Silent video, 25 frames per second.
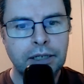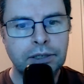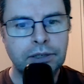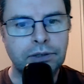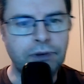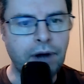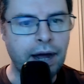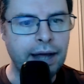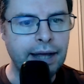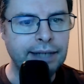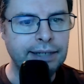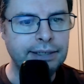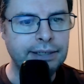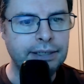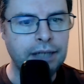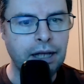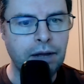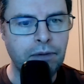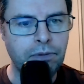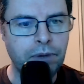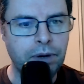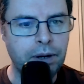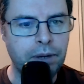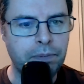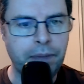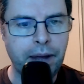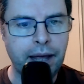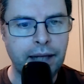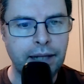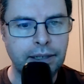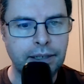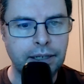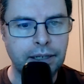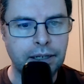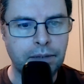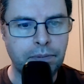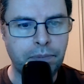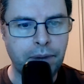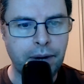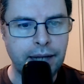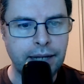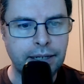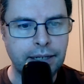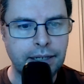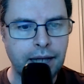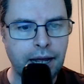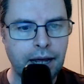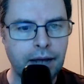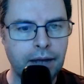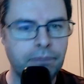Dragons then win a penalty at the
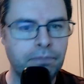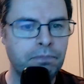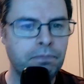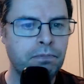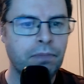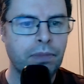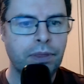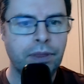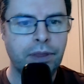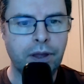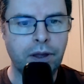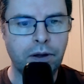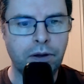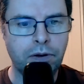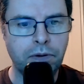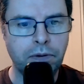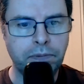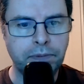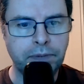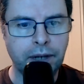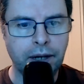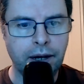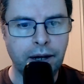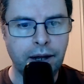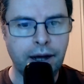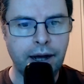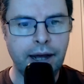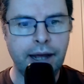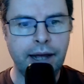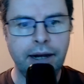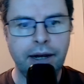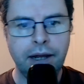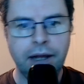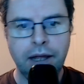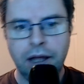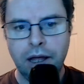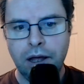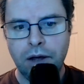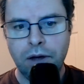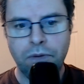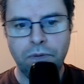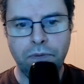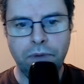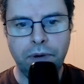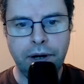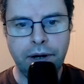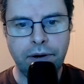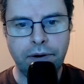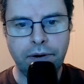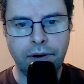breakdown. They go up the line,
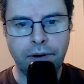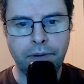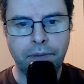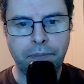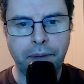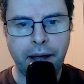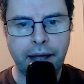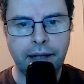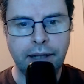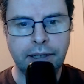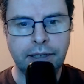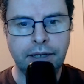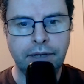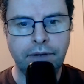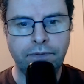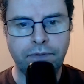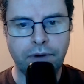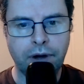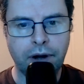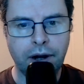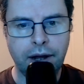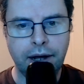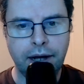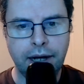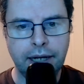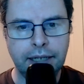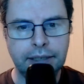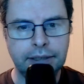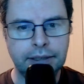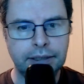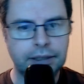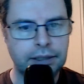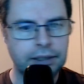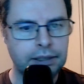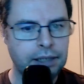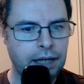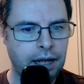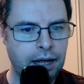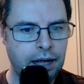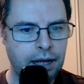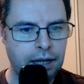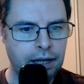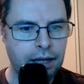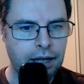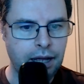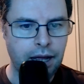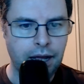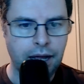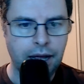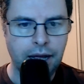win another penalty for the Lions,
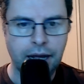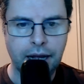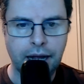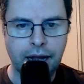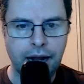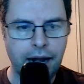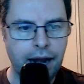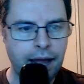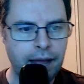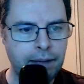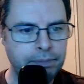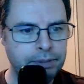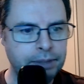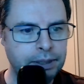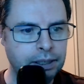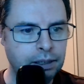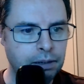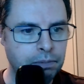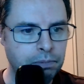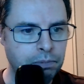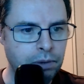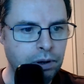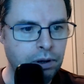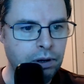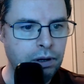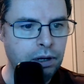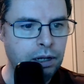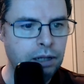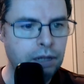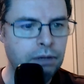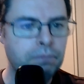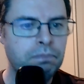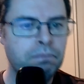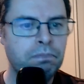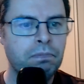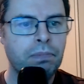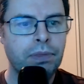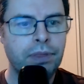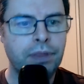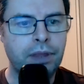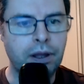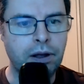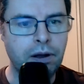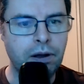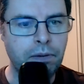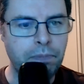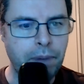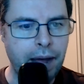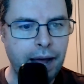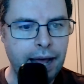collapsing the mall. They
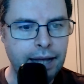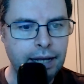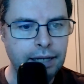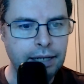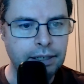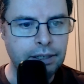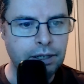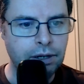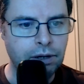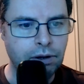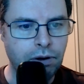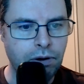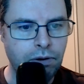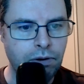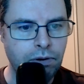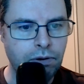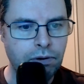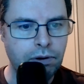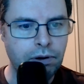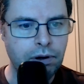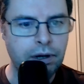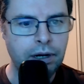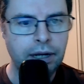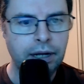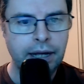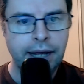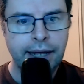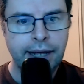go back into the corner.